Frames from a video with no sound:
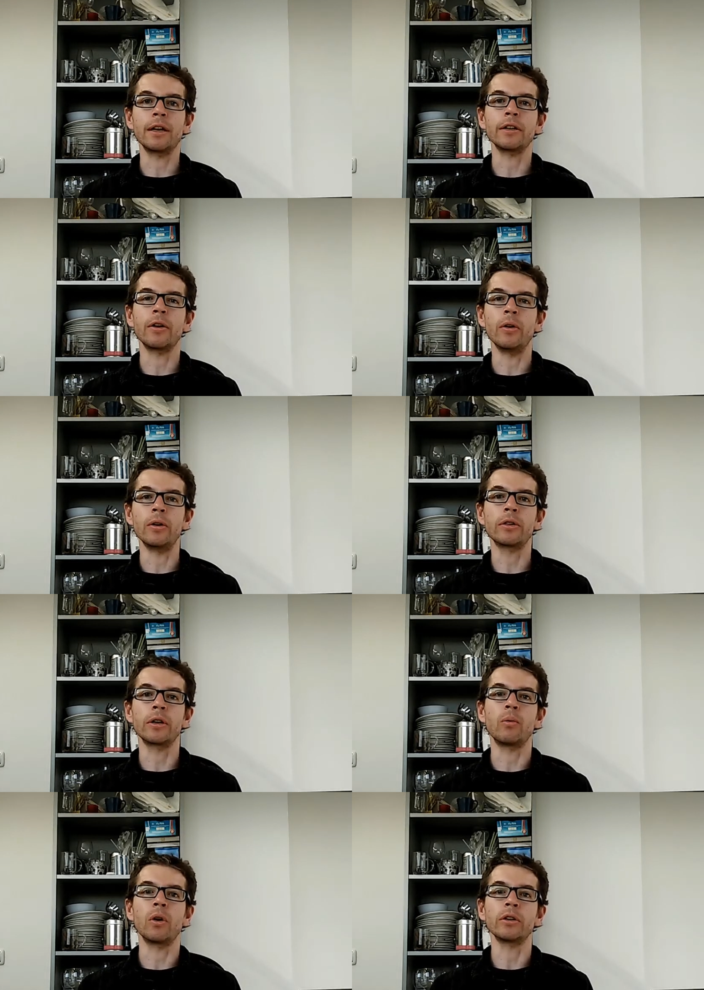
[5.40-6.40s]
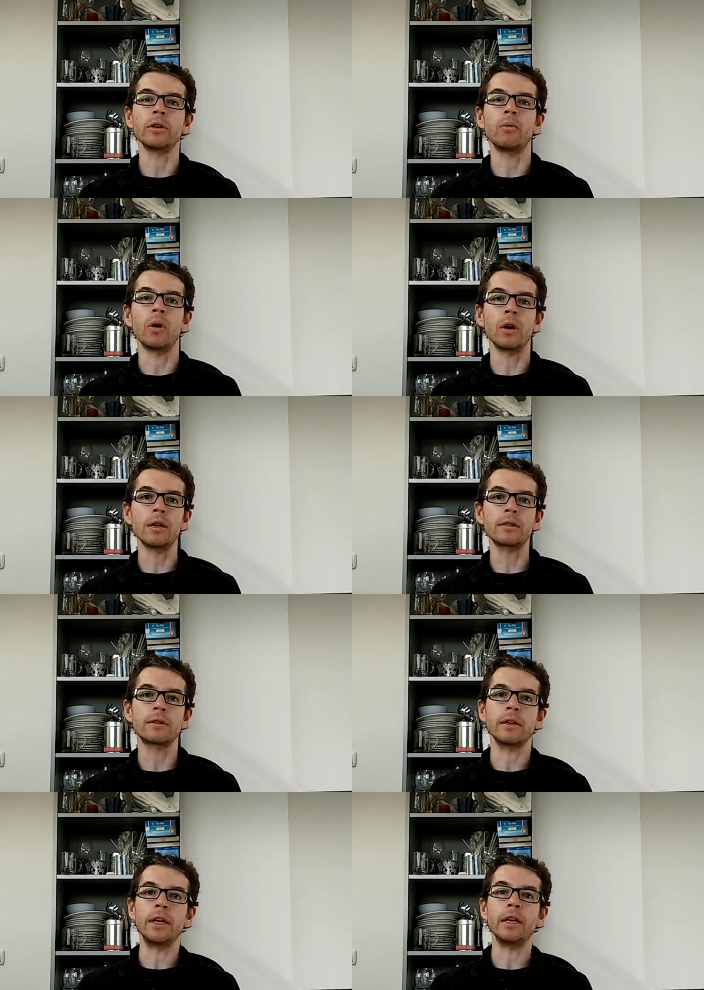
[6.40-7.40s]
and I heard that I won an award
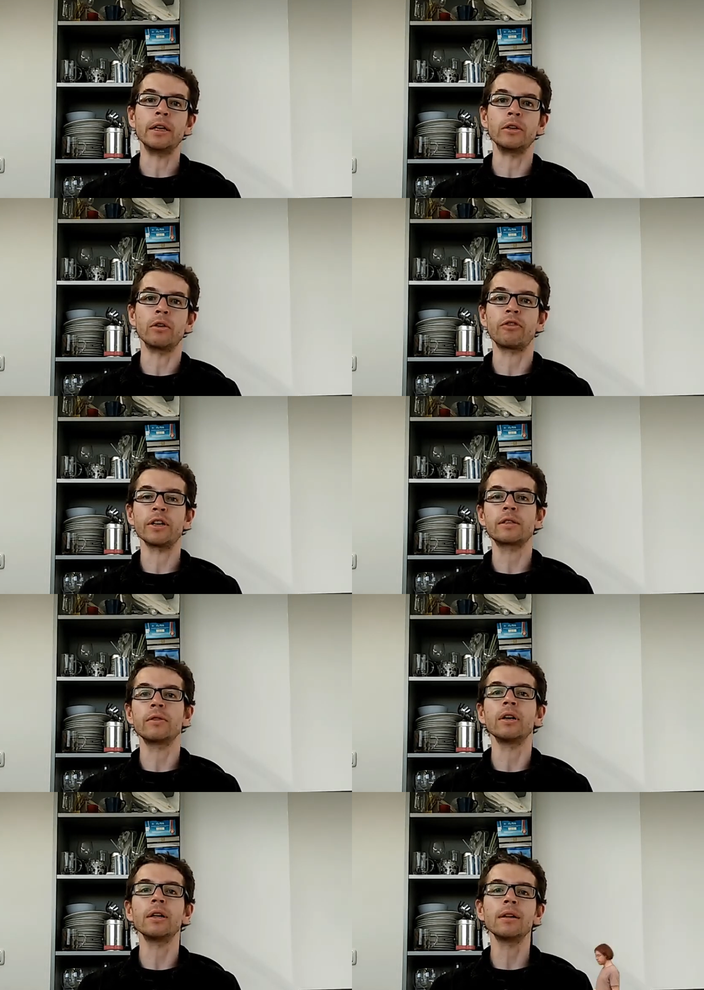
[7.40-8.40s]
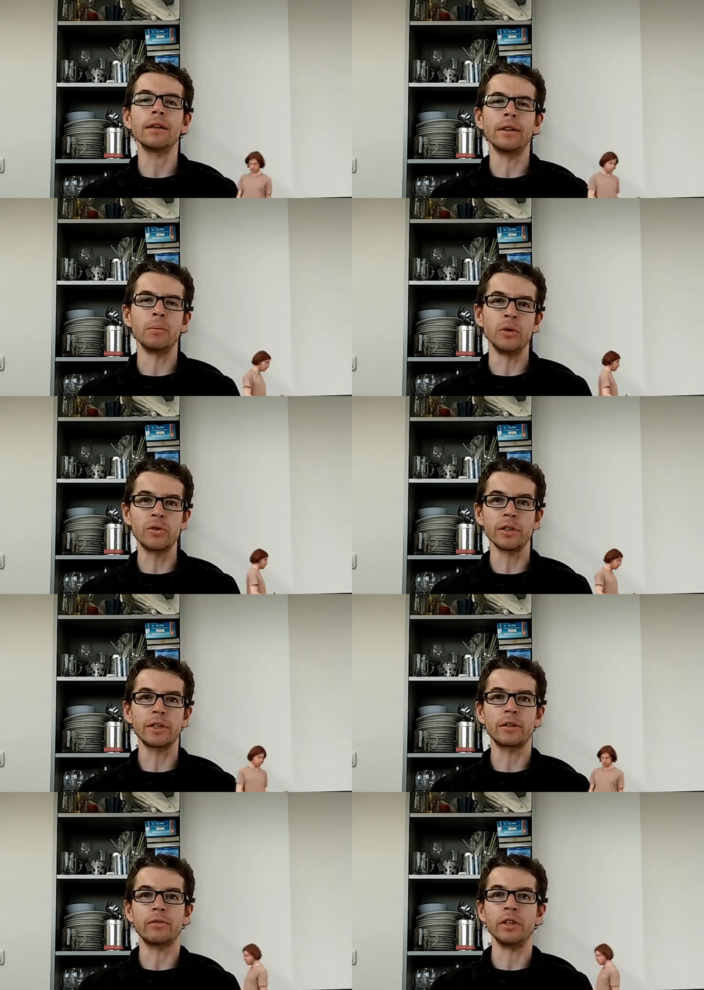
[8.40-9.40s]
in your festival in the
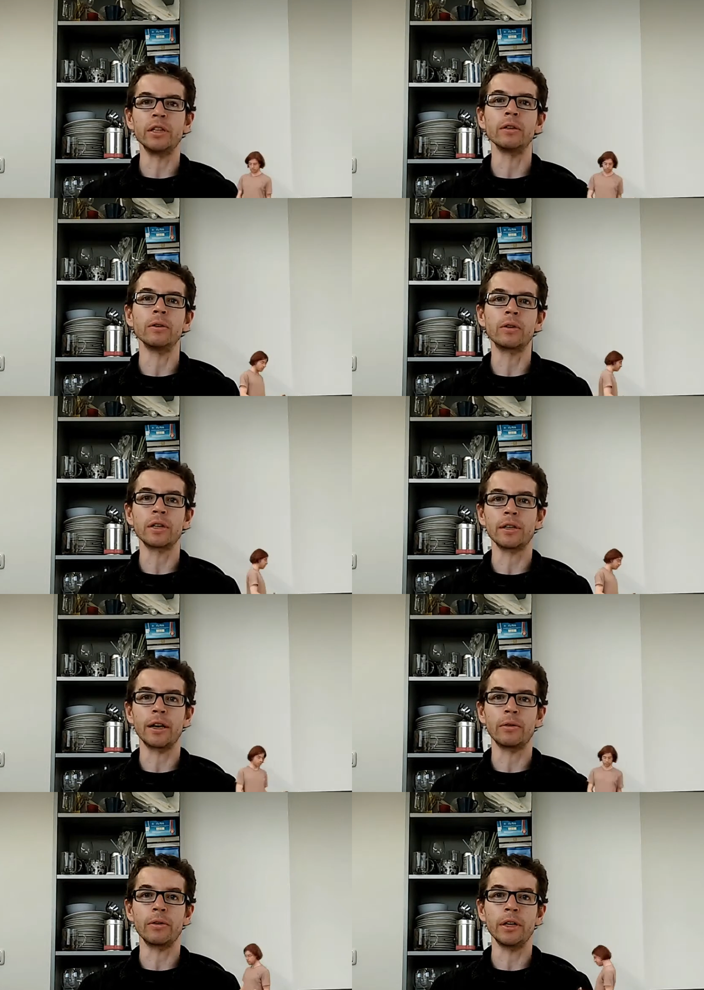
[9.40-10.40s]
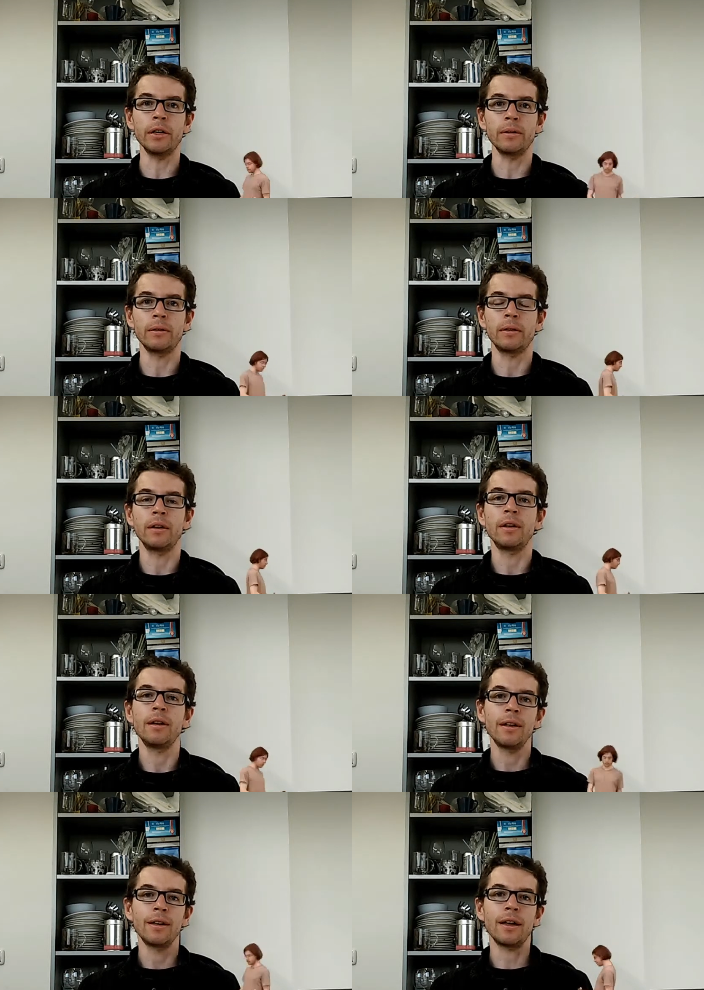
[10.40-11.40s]
music video category,
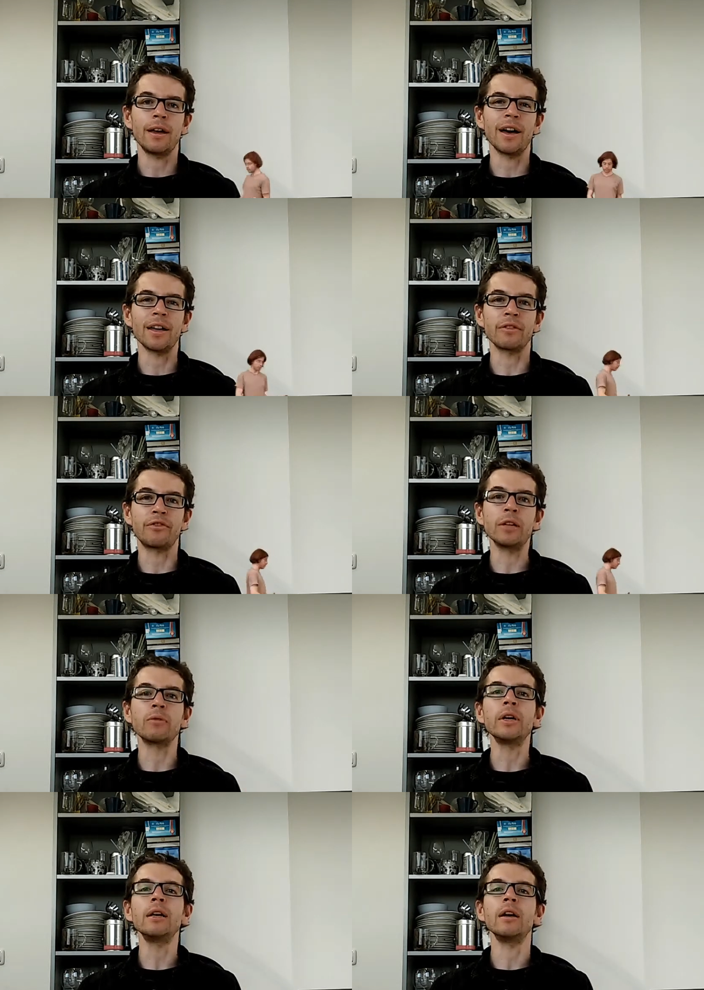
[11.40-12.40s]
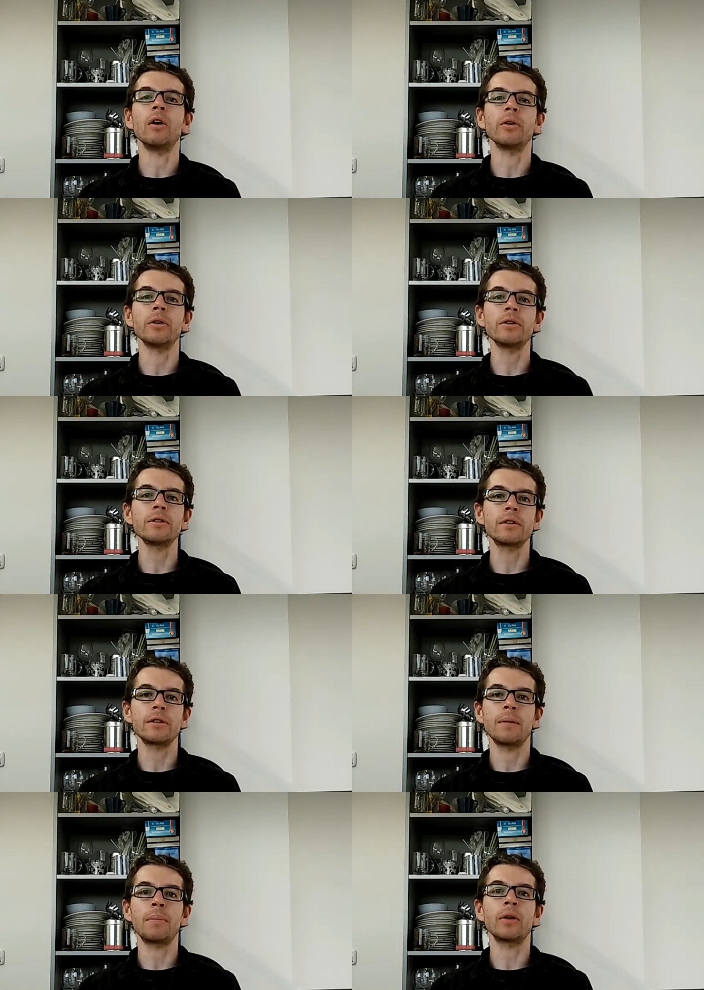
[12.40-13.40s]
and I feel really honored
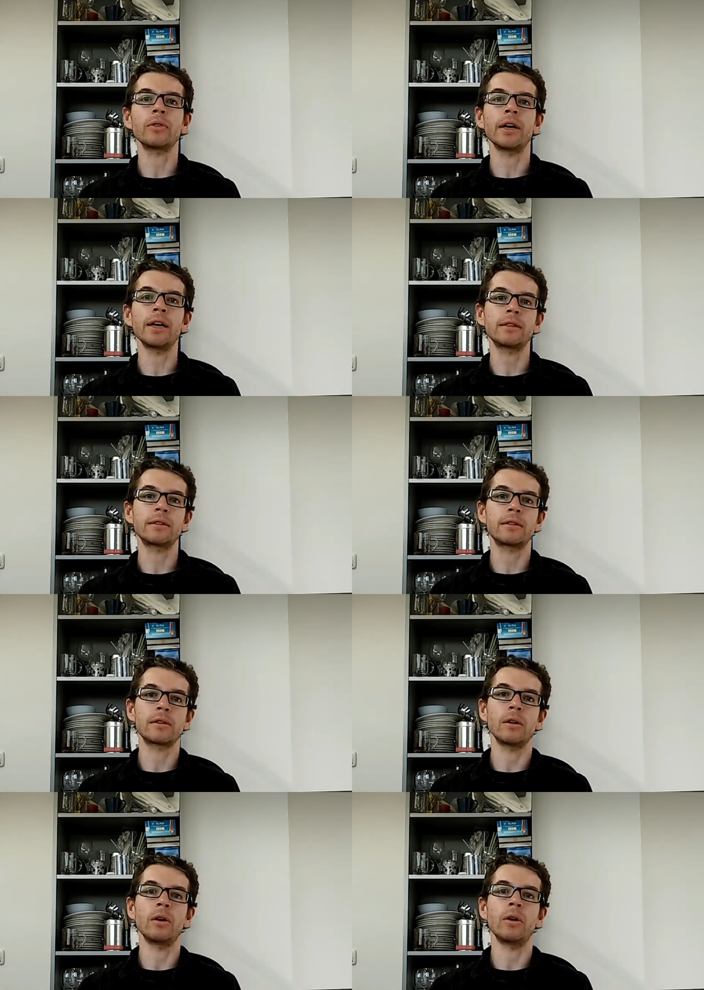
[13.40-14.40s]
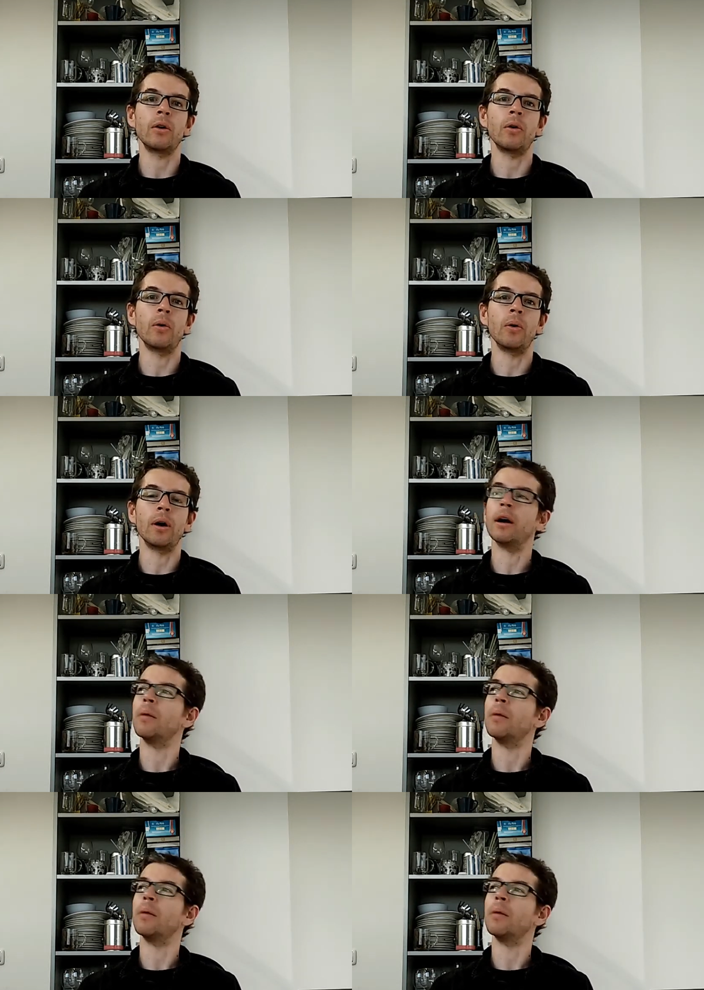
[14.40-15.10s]
about that. So,